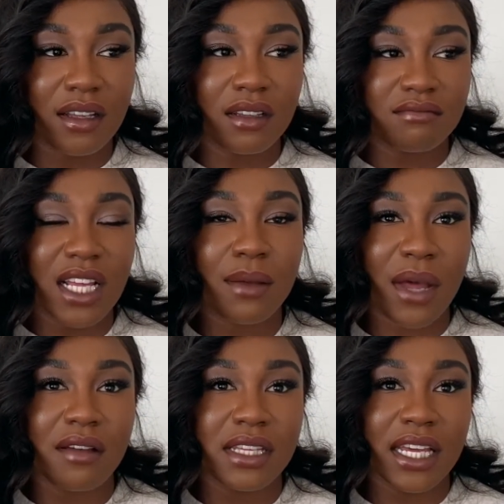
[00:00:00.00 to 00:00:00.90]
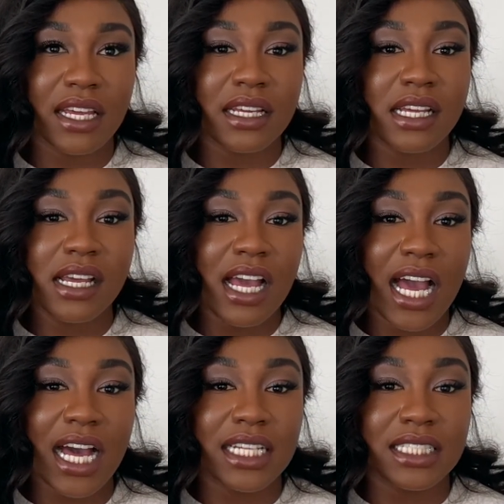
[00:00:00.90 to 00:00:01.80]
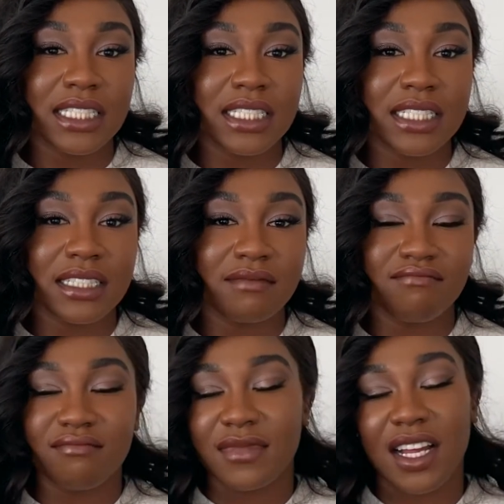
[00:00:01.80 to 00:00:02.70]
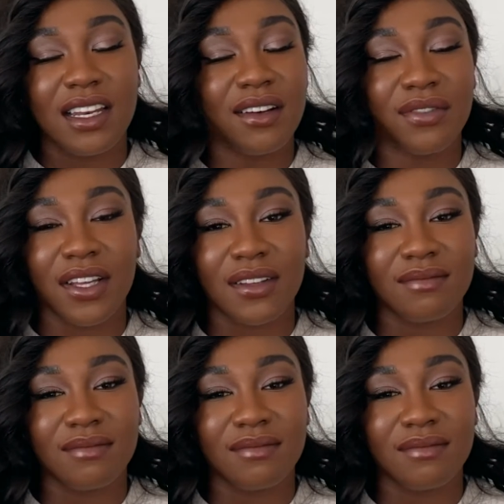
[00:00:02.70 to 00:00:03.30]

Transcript: Yeah, about a year, and I love her.